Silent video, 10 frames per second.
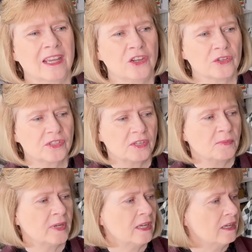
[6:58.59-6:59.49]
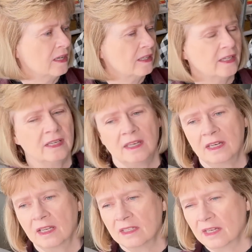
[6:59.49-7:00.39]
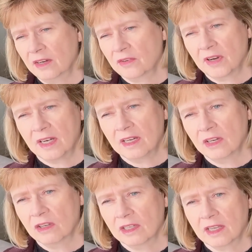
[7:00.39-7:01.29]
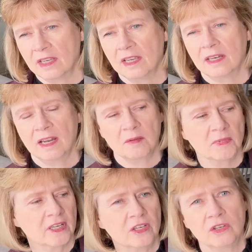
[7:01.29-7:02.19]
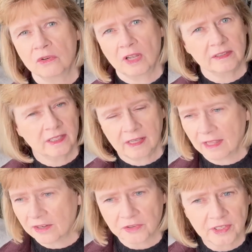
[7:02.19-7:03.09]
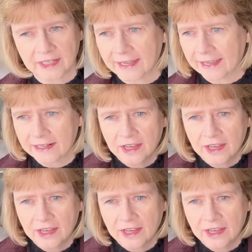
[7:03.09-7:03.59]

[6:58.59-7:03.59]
You'll see me cleaning, undecorating, cooking. I'm going to do decluttering again.